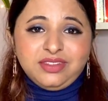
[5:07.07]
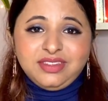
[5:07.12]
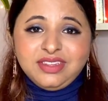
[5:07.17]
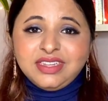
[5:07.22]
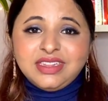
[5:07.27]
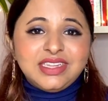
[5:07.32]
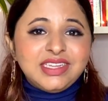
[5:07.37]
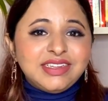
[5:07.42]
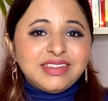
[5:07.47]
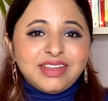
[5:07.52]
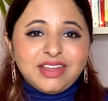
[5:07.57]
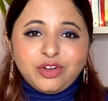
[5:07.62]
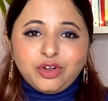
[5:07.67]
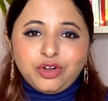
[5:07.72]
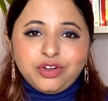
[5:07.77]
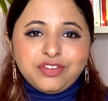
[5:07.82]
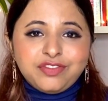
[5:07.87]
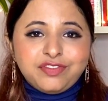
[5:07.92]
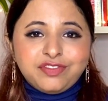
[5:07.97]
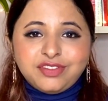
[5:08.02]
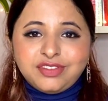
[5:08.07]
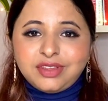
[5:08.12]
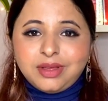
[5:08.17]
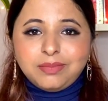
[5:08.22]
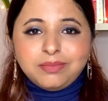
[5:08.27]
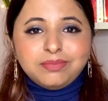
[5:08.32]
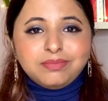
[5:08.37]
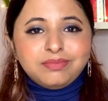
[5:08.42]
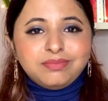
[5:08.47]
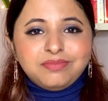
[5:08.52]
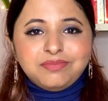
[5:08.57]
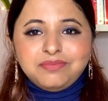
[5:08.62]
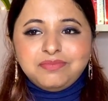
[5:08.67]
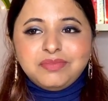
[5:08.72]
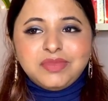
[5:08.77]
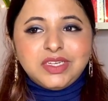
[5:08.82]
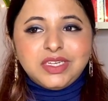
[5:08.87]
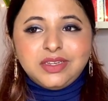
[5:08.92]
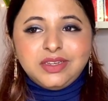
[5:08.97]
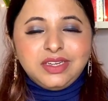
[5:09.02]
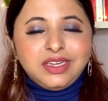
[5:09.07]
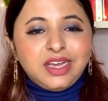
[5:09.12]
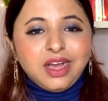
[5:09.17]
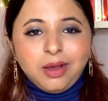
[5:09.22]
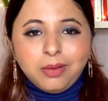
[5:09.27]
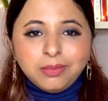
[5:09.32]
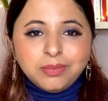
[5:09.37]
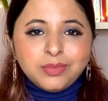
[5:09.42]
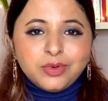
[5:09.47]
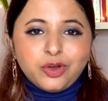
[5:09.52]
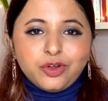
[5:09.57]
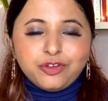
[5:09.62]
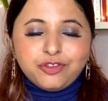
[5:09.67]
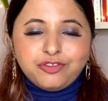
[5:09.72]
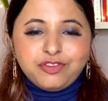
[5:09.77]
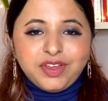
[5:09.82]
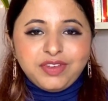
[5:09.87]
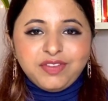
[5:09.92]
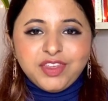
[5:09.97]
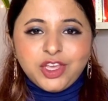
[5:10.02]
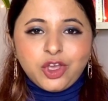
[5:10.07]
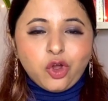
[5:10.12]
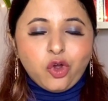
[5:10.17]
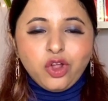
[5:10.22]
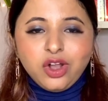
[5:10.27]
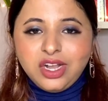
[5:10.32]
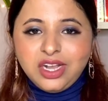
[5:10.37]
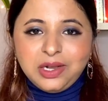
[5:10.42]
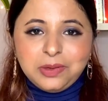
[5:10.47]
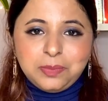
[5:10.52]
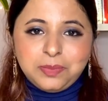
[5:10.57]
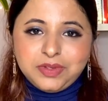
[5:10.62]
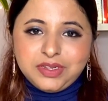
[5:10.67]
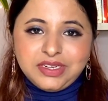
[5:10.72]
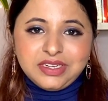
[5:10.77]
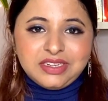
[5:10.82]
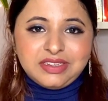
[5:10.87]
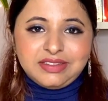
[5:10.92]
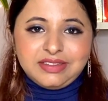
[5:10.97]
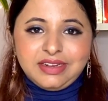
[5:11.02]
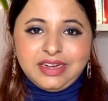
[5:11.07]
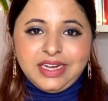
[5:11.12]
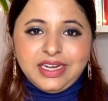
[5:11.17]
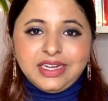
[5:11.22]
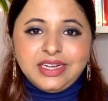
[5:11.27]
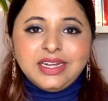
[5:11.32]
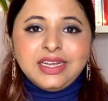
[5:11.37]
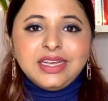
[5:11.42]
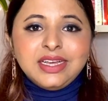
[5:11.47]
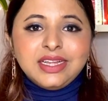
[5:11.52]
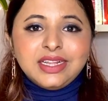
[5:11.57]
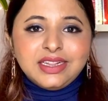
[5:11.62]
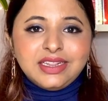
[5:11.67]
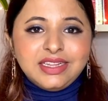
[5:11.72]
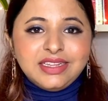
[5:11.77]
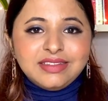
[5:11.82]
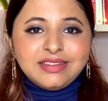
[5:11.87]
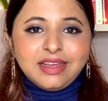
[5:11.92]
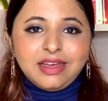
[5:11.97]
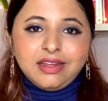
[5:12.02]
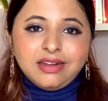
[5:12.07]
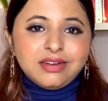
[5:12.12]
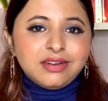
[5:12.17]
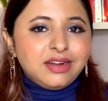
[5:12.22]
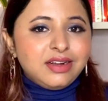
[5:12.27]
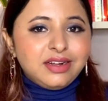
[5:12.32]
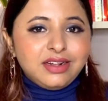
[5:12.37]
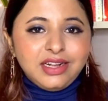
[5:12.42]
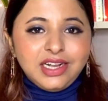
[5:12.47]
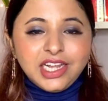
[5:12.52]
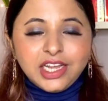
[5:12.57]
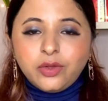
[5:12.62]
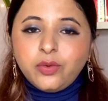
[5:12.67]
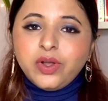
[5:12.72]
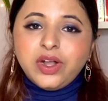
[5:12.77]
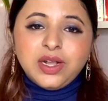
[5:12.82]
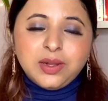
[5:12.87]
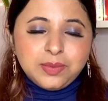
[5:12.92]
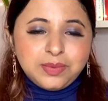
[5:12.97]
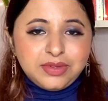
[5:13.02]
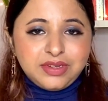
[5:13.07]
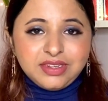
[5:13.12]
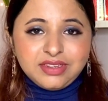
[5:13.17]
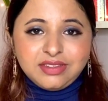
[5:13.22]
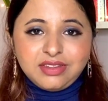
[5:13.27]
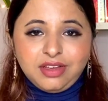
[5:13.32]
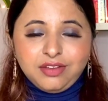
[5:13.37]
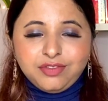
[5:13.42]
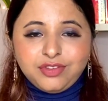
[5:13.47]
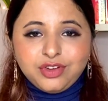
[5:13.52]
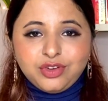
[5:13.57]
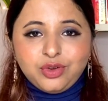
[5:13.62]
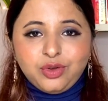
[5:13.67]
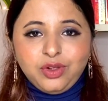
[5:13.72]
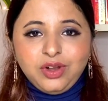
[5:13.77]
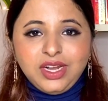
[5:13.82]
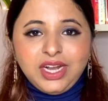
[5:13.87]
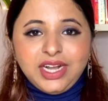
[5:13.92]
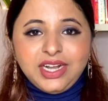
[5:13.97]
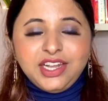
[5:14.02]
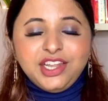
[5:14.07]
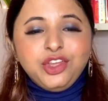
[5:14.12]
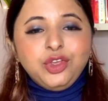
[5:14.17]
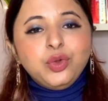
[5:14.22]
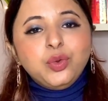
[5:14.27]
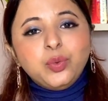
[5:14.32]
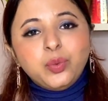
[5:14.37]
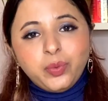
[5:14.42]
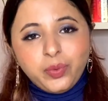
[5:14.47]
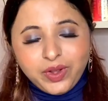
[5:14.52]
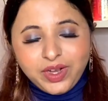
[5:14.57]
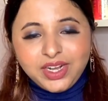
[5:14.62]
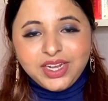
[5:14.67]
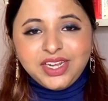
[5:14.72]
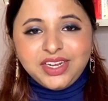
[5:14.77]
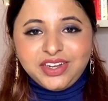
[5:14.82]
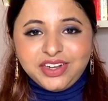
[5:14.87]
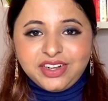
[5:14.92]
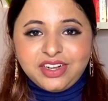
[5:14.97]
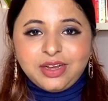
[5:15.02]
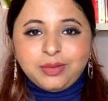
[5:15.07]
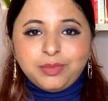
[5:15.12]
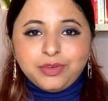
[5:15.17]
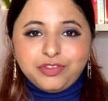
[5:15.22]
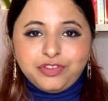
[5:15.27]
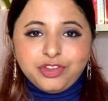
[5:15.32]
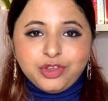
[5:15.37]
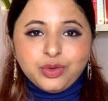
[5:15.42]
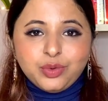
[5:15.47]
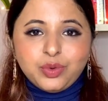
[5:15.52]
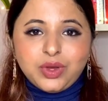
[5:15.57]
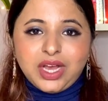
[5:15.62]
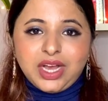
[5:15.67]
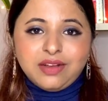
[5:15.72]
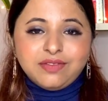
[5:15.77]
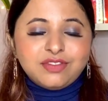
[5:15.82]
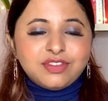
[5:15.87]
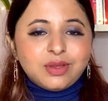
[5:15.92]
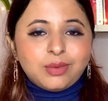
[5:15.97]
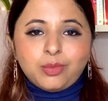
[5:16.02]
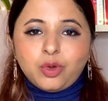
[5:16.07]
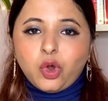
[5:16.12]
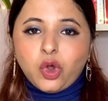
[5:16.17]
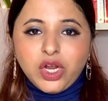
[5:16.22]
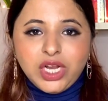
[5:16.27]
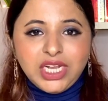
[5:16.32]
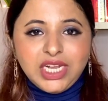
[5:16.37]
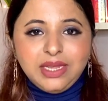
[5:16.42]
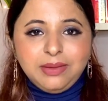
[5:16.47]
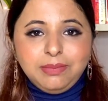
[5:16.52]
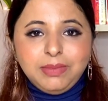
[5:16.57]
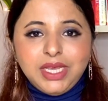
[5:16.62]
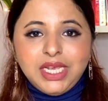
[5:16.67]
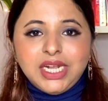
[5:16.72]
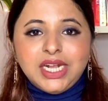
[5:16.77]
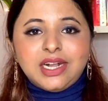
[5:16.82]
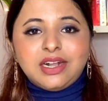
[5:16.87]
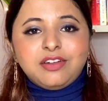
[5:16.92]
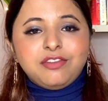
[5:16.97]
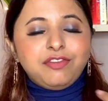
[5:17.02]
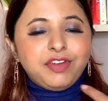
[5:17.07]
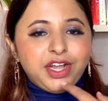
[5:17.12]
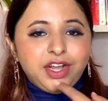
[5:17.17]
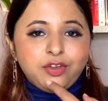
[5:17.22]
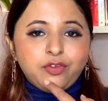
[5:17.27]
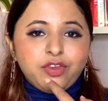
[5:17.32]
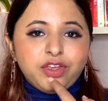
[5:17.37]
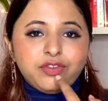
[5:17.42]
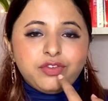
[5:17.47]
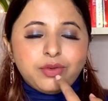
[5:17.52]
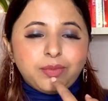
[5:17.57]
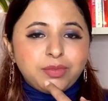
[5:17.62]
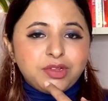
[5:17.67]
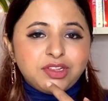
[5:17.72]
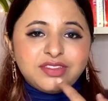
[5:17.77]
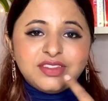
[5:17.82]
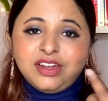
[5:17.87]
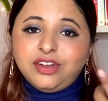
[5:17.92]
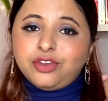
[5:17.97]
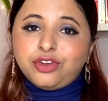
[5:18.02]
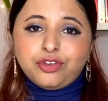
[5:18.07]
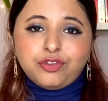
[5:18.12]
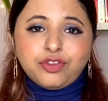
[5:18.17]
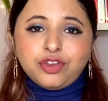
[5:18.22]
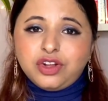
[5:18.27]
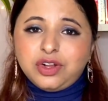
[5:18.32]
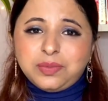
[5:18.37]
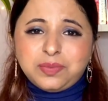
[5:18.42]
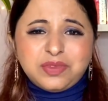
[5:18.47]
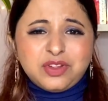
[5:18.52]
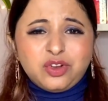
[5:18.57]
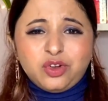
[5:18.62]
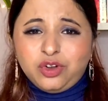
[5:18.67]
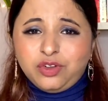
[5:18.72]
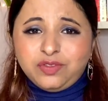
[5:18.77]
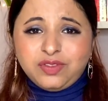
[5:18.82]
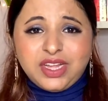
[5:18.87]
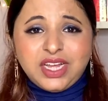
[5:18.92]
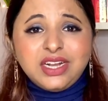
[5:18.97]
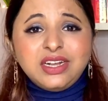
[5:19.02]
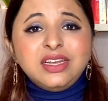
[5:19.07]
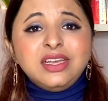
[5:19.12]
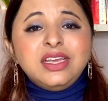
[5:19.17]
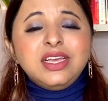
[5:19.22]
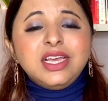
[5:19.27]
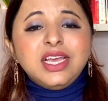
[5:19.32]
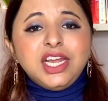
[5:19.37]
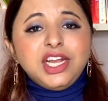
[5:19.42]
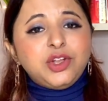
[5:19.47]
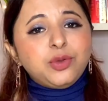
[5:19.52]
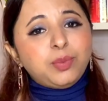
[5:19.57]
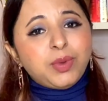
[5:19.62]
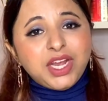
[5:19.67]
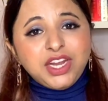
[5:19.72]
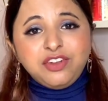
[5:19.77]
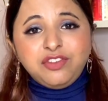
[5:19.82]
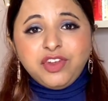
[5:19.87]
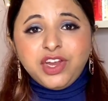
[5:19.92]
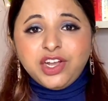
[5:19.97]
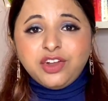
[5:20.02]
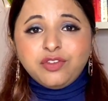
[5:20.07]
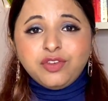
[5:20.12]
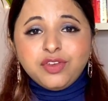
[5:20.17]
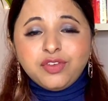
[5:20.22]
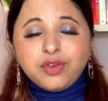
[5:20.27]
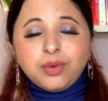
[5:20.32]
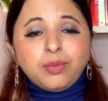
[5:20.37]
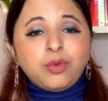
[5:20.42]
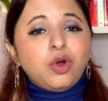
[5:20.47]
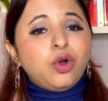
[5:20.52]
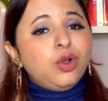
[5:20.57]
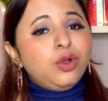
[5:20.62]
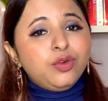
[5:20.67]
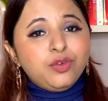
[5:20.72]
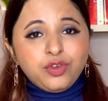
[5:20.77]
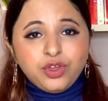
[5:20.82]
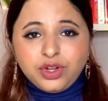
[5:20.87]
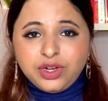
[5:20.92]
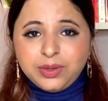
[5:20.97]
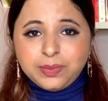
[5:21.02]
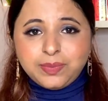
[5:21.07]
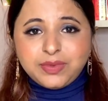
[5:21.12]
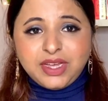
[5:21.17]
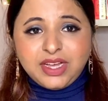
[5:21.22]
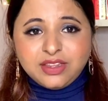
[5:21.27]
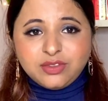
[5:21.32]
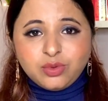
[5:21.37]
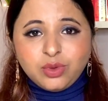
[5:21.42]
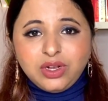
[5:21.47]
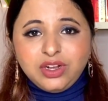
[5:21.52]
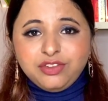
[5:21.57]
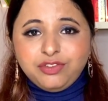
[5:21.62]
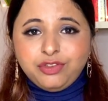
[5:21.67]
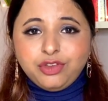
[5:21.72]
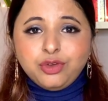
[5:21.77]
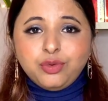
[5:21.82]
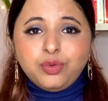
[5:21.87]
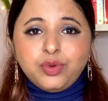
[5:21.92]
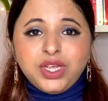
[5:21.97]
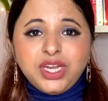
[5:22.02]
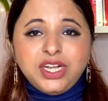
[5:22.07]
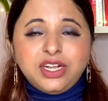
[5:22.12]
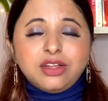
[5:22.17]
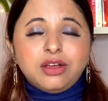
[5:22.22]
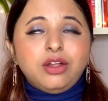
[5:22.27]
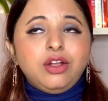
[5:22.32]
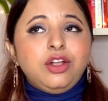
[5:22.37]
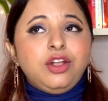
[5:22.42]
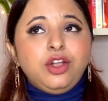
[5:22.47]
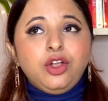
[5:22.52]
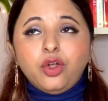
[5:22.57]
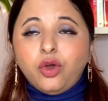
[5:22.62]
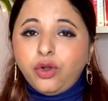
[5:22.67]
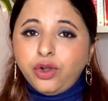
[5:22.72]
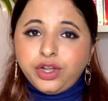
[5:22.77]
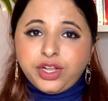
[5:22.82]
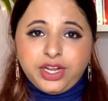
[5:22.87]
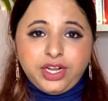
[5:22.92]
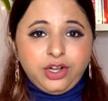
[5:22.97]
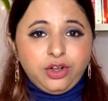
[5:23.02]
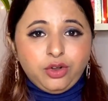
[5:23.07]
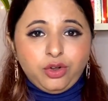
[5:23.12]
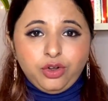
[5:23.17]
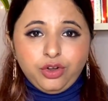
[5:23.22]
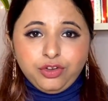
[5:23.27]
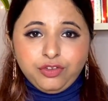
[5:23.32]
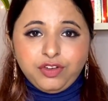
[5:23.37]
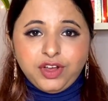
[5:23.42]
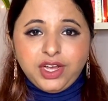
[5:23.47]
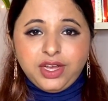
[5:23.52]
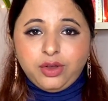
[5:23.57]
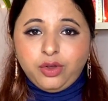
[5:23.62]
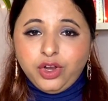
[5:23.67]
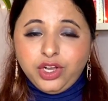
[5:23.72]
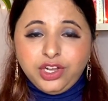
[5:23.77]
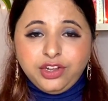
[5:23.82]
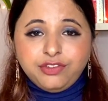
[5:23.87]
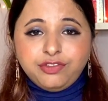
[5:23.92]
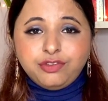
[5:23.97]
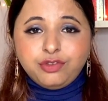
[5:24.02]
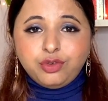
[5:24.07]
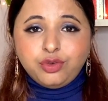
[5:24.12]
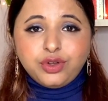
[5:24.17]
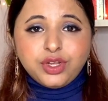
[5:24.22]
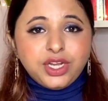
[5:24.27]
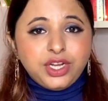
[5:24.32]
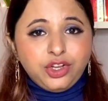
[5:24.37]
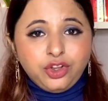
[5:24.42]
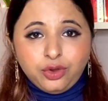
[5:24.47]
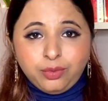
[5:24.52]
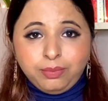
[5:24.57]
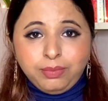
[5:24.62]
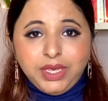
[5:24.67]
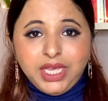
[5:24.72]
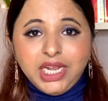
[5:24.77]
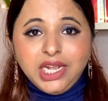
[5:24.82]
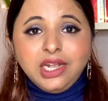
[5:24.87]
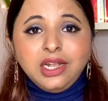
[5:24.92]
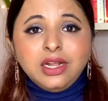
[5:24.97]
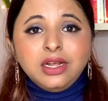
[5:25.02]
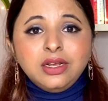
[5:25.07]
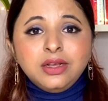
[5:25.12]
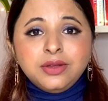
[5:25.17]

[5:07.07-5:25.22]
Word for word: See, these are not some gum or Fevicol lipsticks, right? These are liquid lipsticks after all, and you will eat it up. If you have some oily meal, it will fade away from the center of your lips and all of that. It might fade away from all over your lips as well if you eat a lot and lot of oily food in your meal.